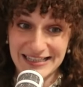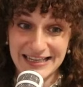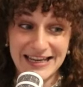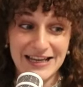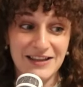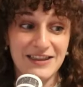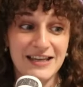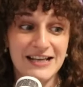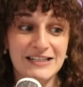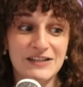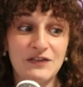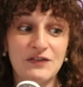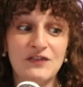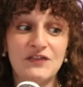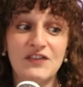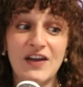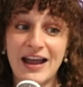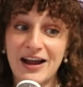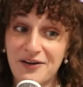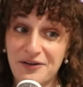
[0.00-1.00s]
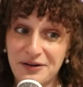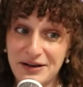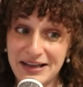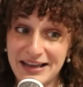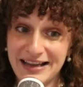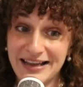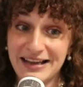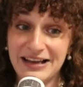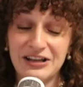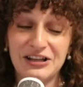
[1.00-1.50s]
He thinks
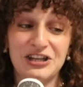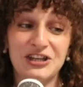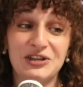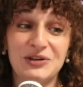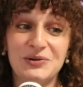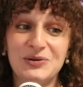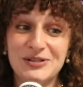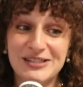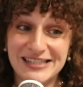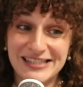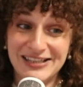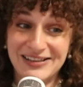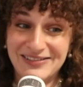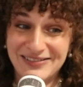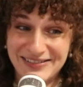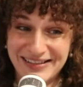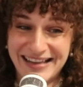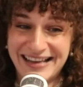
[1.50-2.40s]
very useless.